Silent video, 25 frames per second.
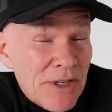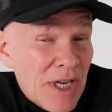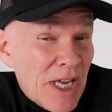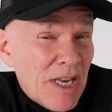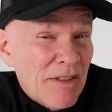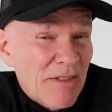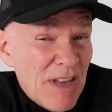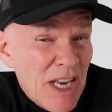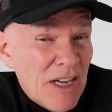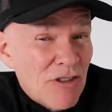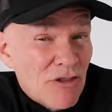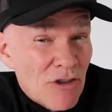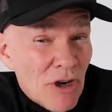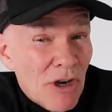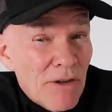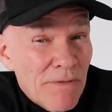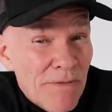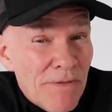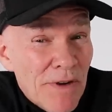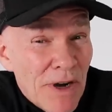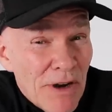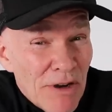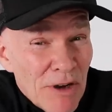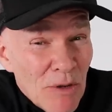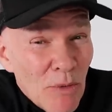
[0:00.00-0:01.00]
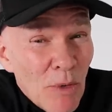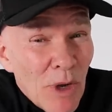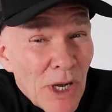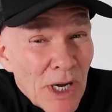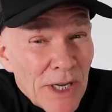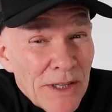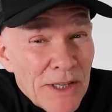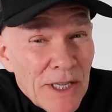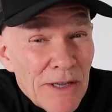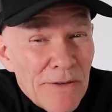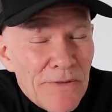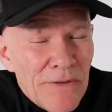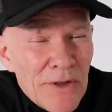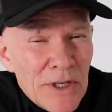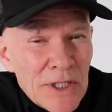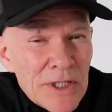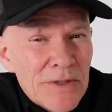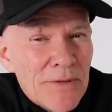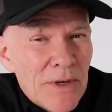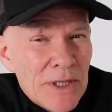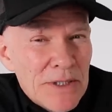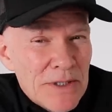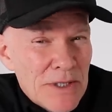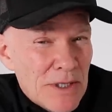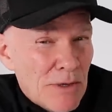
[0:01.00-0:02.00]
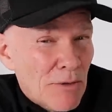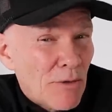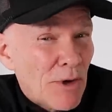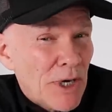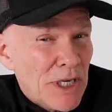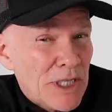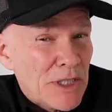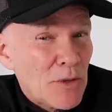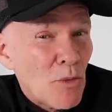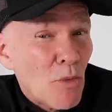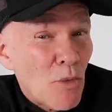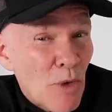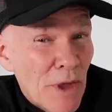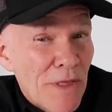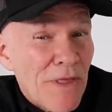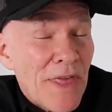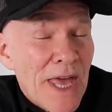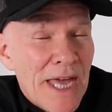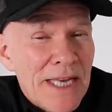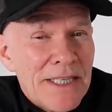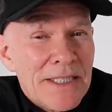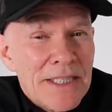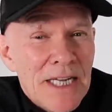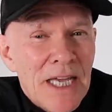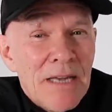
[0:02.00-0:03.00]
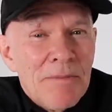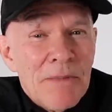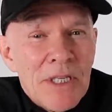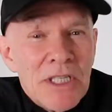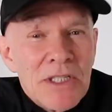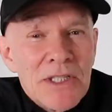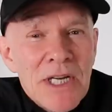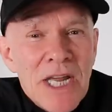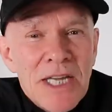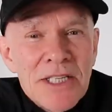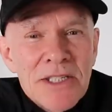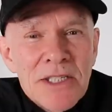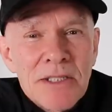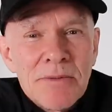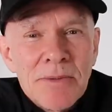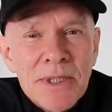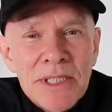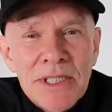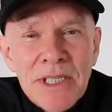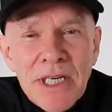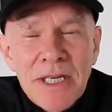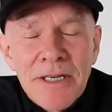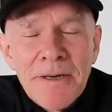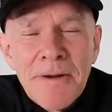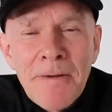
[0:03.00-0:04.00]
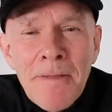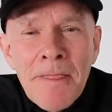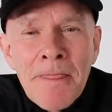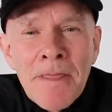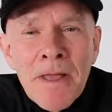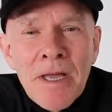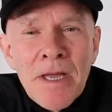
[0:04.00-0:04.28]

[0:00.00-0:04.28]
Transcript: and then drove very well in that first phase of the race with that damage, it has to be said.